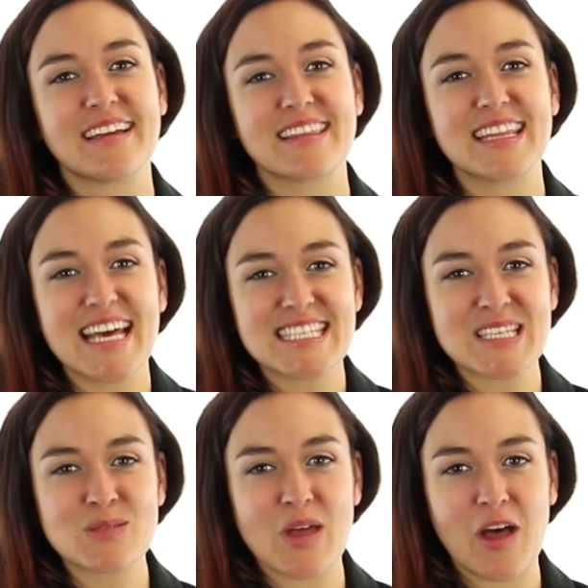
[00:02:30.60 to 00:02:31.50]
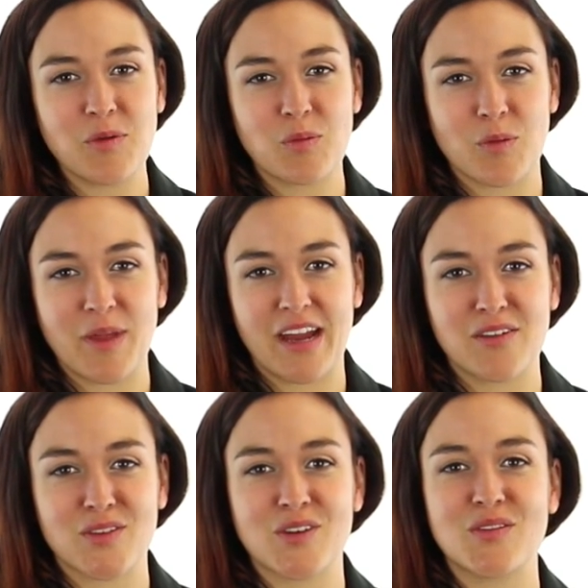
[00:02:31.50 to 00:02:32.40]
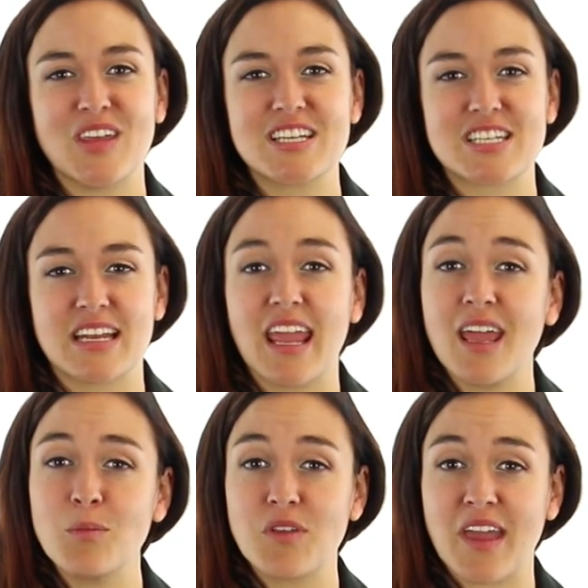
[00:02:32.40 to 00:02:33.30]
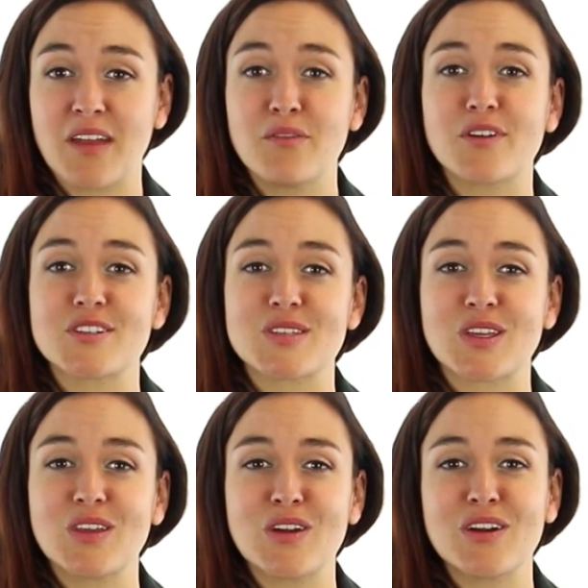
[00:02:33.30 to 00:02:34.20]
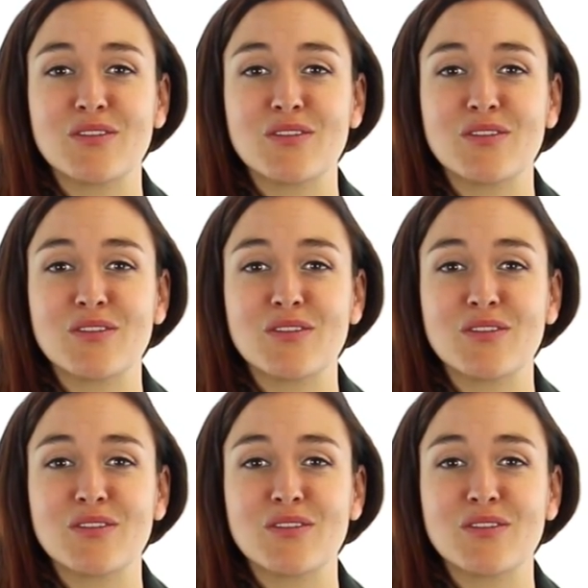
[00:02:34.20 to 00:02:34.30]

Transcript: The lessons will help you prepare for inflation and plan for a secure